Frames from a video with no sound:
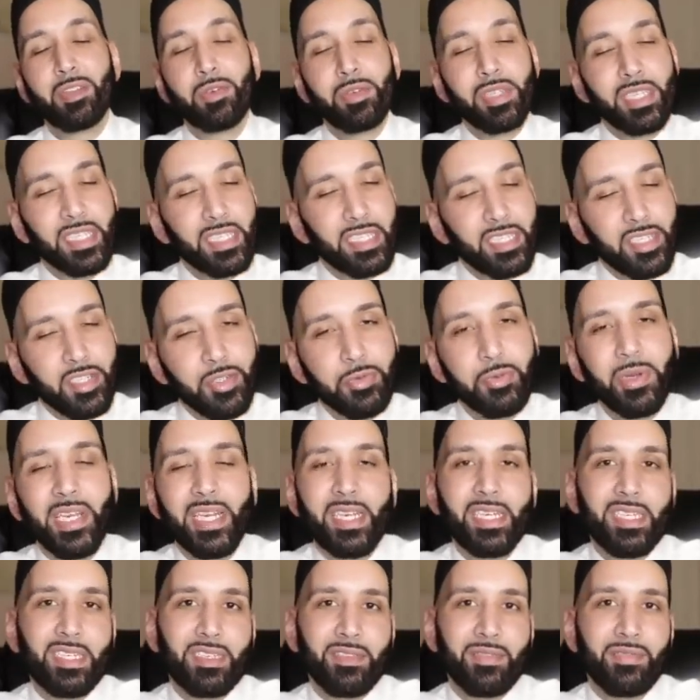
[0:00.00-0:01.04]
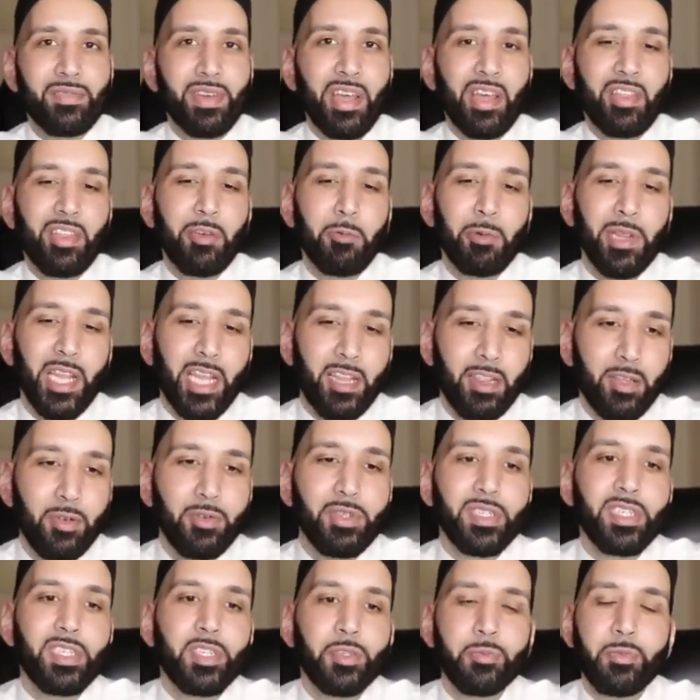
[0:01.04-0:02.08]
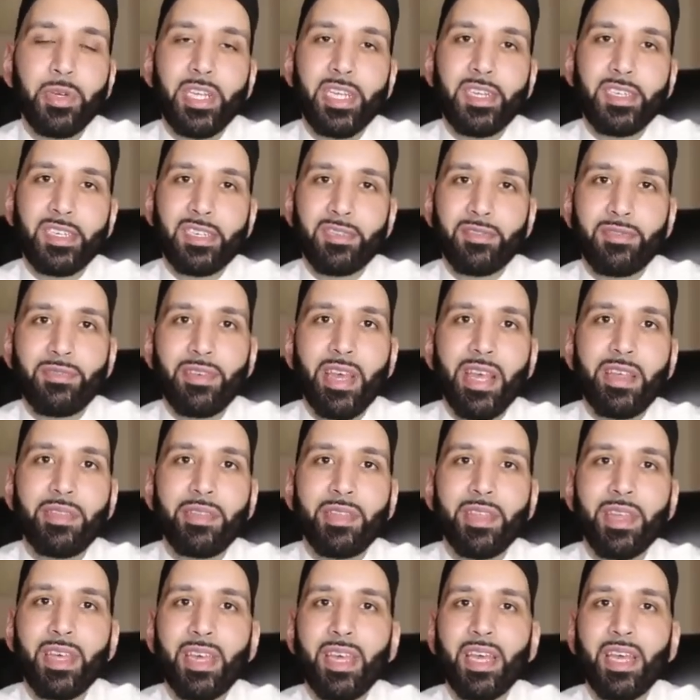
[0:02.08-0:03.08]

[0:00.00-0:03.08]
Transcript: losing the sweetness of faith. And when they lose the sweetness of faith,